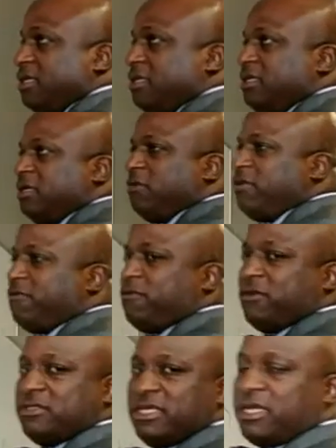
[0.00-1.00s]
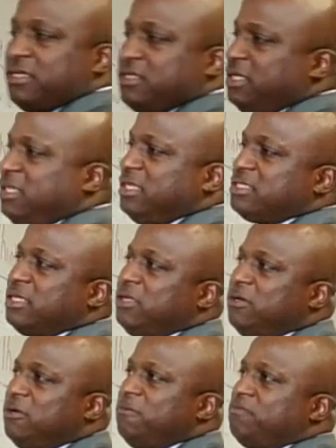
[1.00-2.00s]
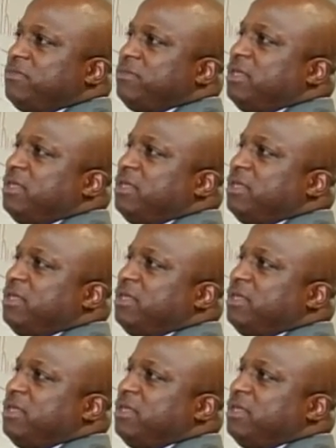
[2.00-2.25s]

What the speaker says: Look over here for a second. You see globe?